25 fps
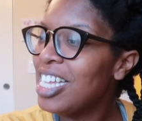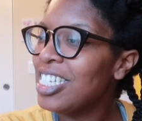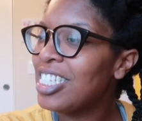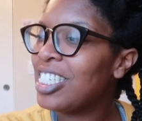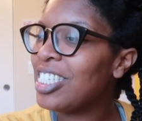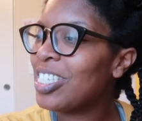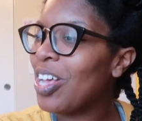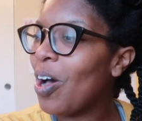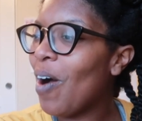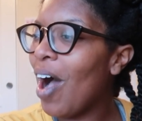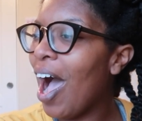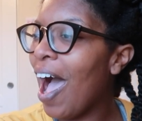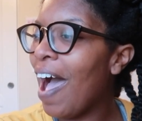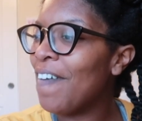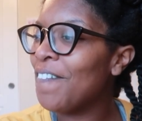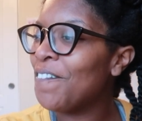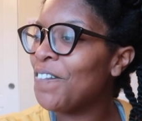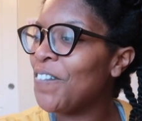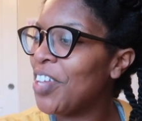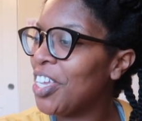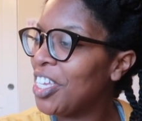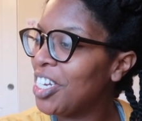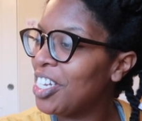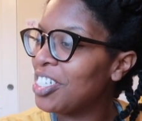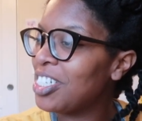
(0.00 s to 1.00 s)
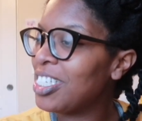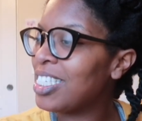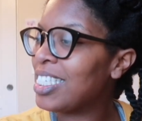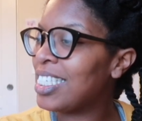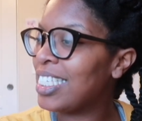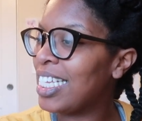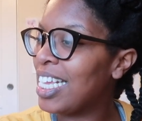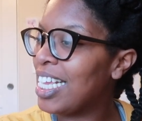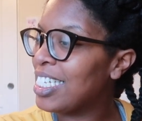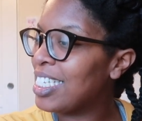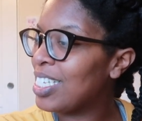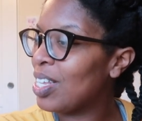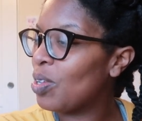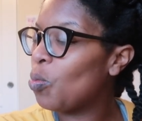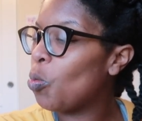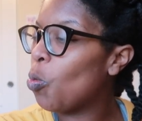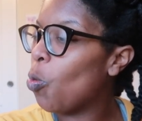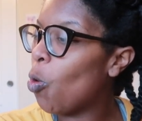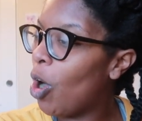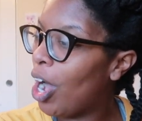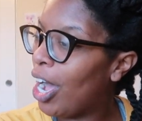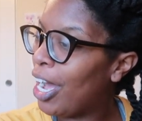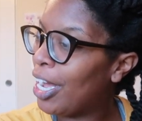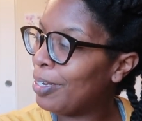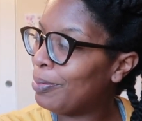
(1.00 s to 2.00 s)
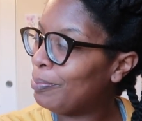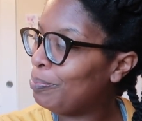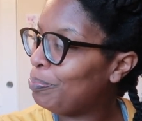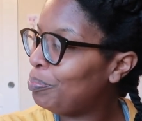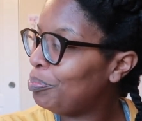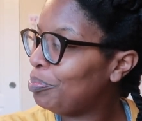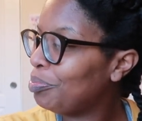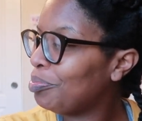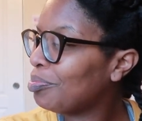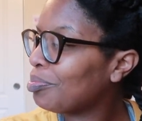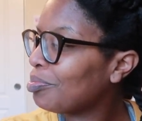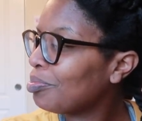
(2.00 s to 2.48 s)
So I finished season one